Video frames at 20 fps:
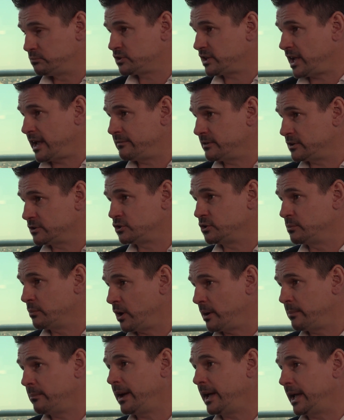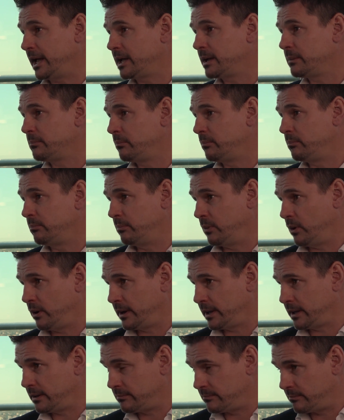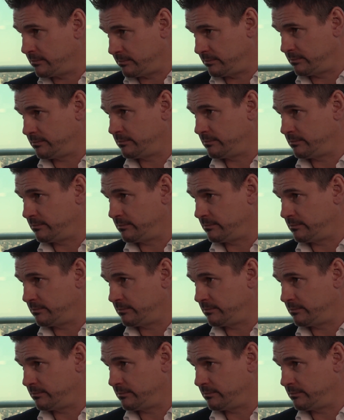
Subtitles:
savings you might make by